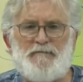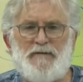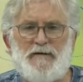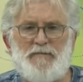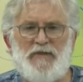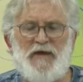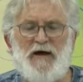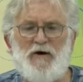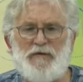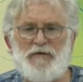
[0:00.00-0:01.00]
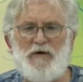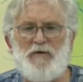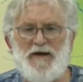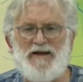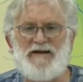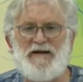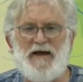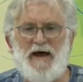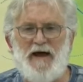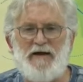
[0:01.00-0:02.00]
but they also
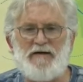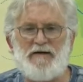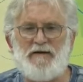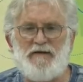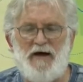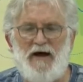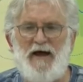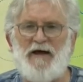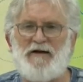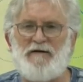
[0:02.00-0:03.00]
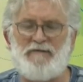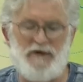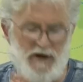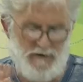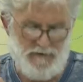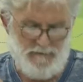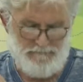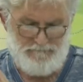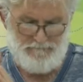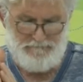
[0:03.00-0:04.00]
indicate the hand of another.
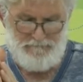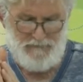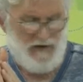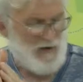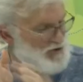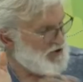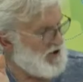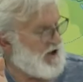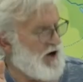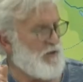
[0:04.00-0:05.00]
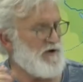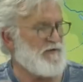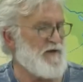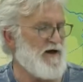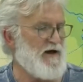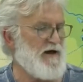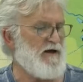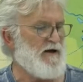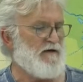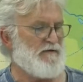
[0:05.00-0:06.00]
I want you to go with me
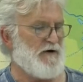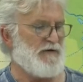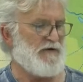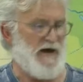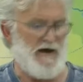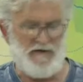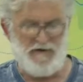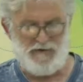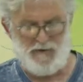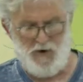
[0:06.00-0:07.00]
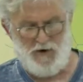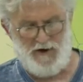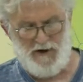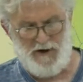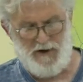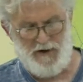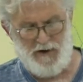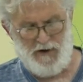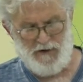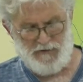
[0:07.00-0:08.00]
first thing this morning
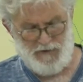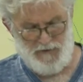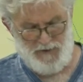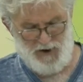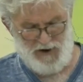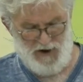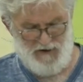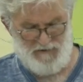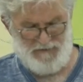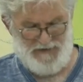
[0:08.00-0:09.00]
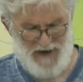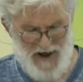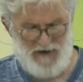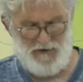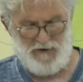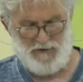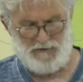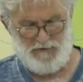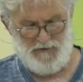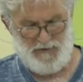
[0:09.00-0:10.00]
to the book of Daniel.
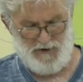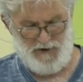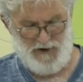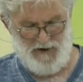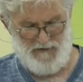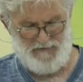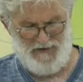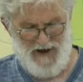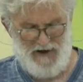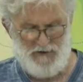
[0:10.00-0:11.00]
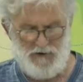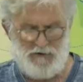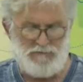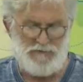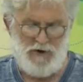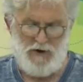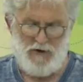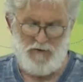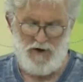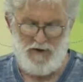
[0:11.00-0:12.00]
To the book of Daniel.
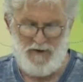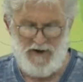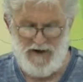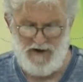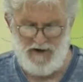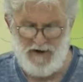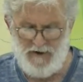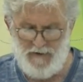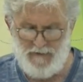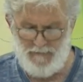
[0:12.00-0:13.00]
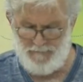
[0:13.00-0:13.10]
We're going to begin here,